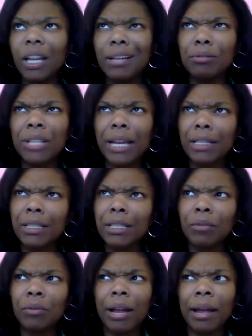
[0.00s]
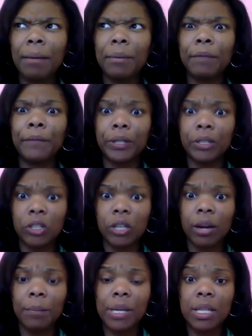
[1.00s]
actually when I had my first
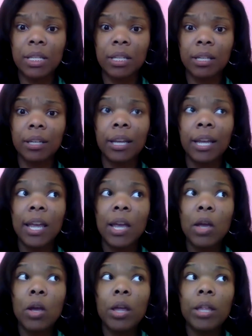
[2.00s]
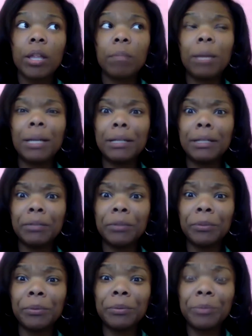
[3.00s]
child, my son, my delivery
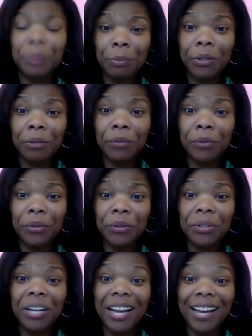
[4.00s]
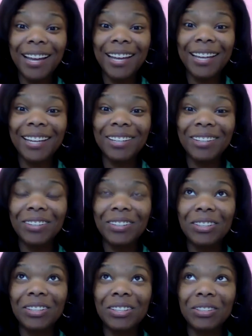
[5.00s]
room was pretty full. I had
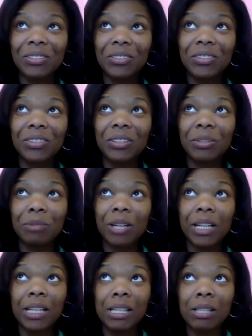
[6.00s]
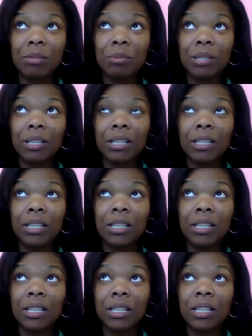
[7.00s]
my husband,
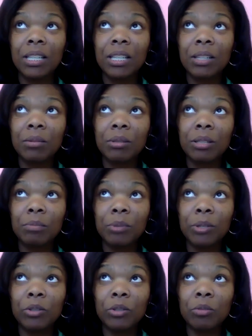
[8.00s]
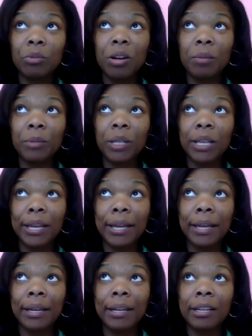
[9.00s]
spiritual mom and
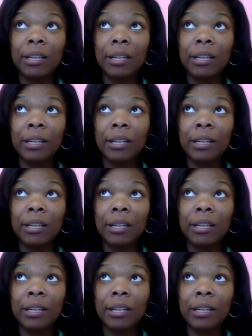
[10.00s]
dad,